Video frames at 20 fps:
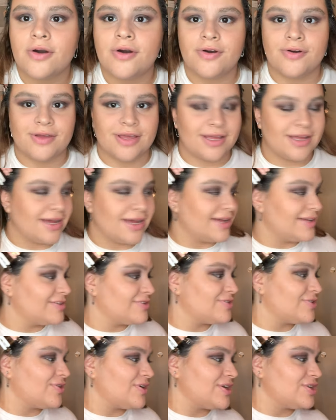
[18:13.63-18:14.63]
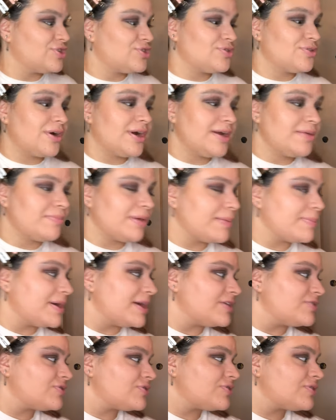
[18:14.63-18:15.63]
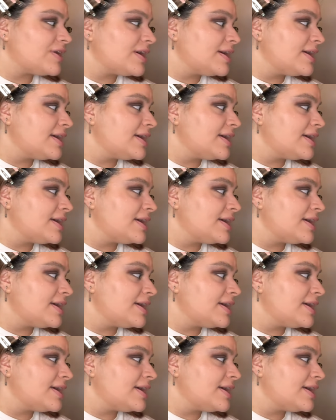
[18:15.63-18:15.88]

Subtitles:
Okay, guys, so I tried my best.